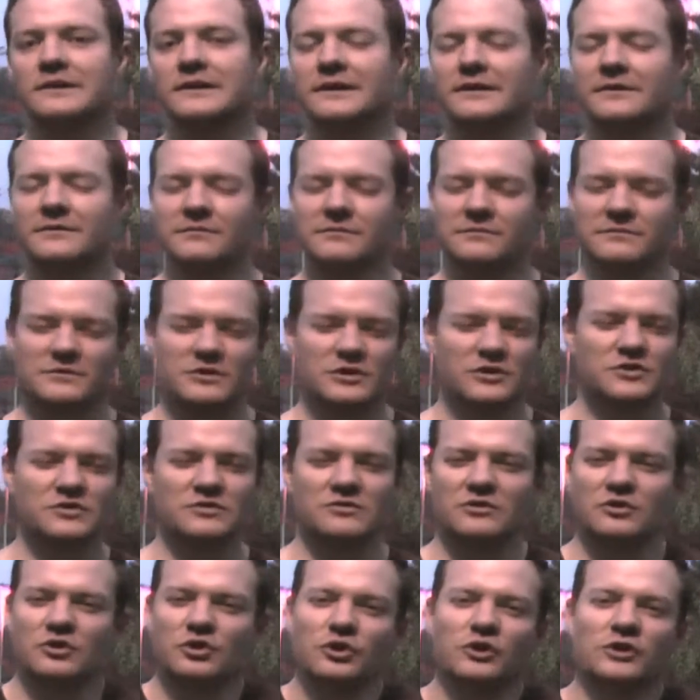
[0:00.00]
Um, just
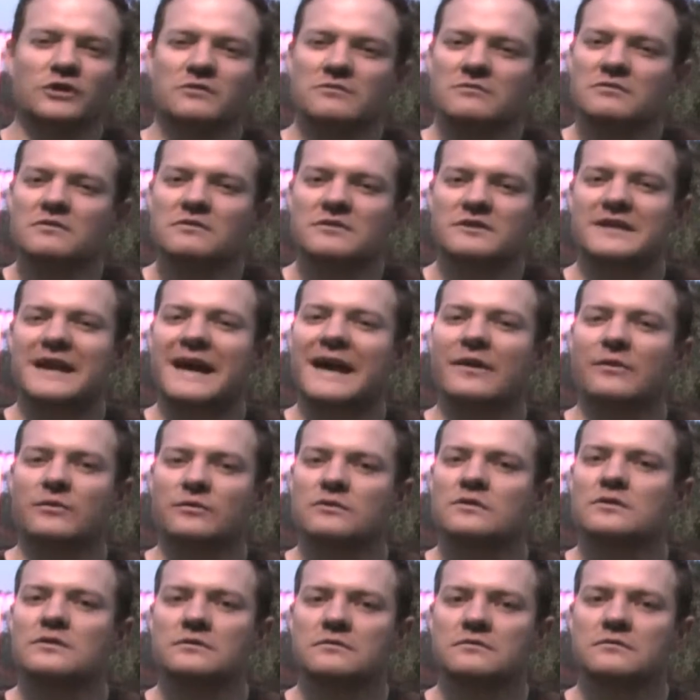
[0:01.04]
good,
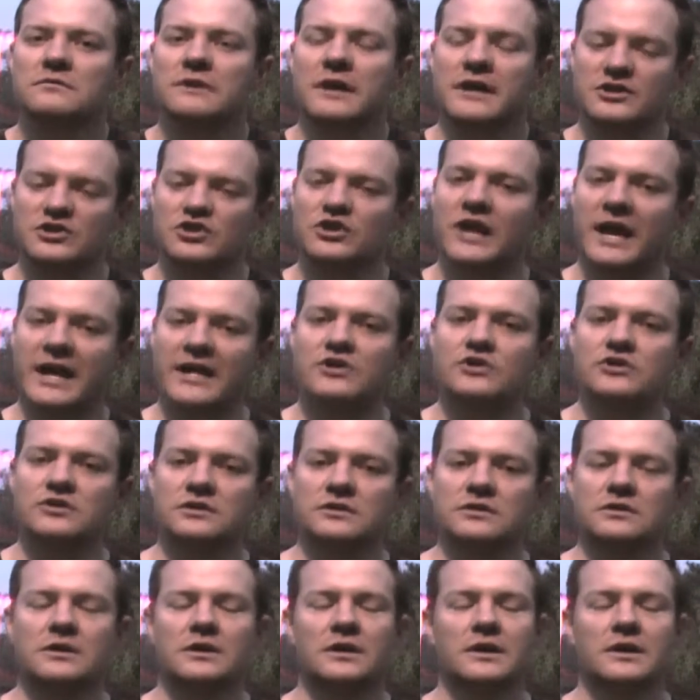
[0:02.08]
sound education.